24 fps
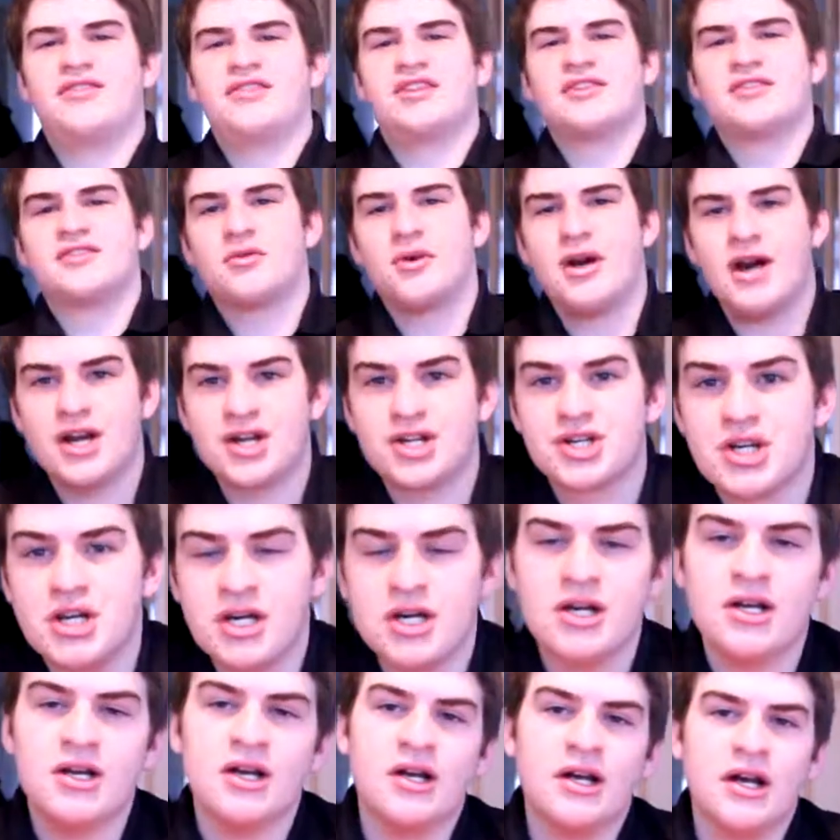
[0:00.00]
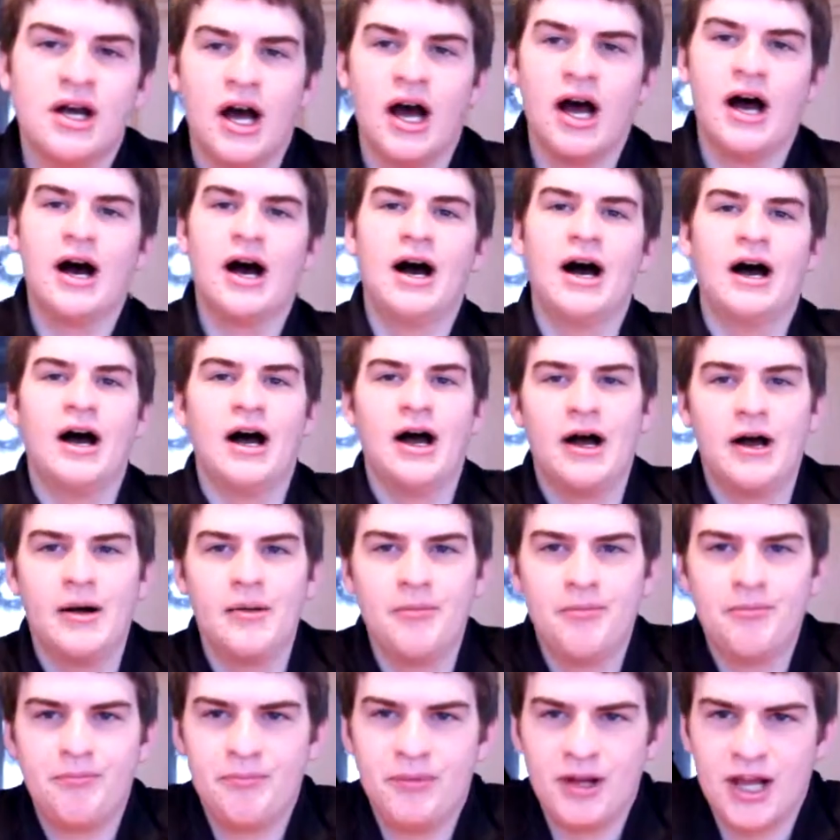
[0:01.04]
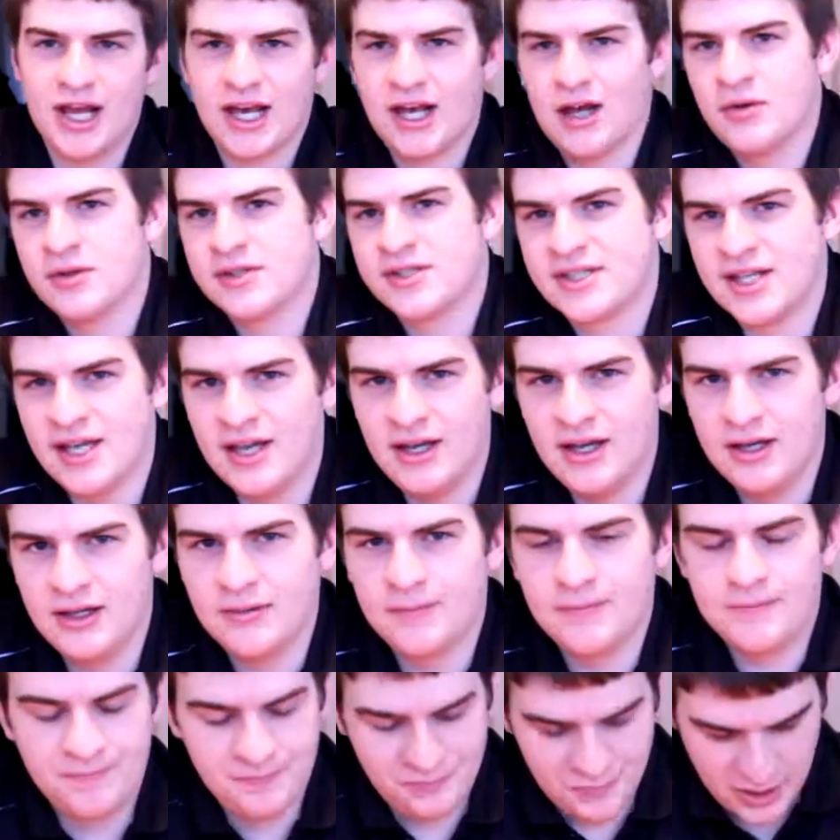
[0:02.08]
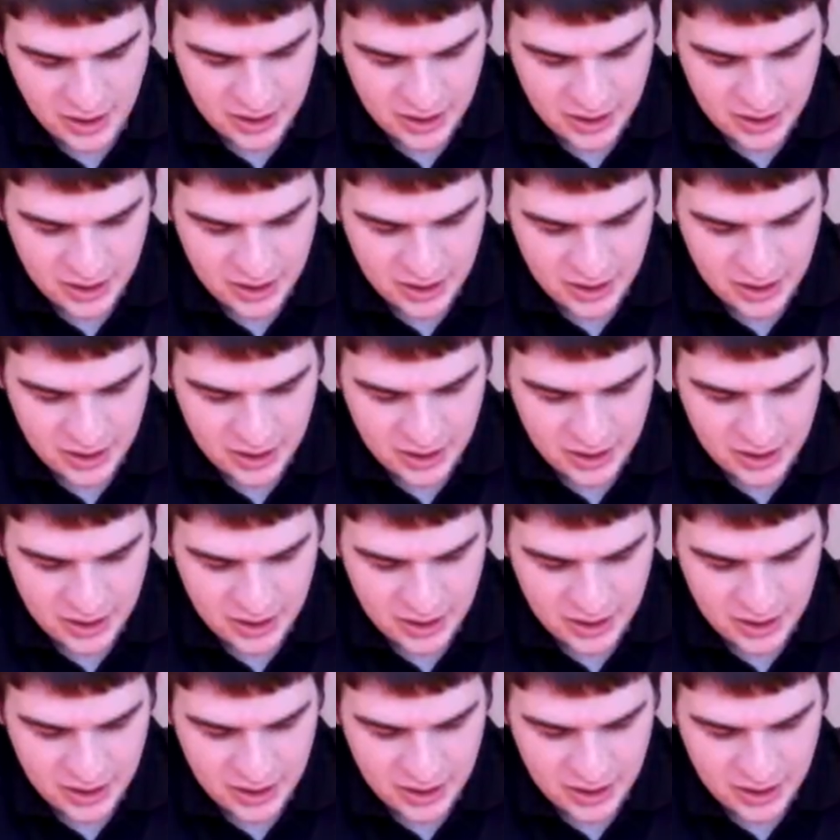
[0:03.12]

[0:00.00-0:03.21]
it doesn't crash. Like I was saying,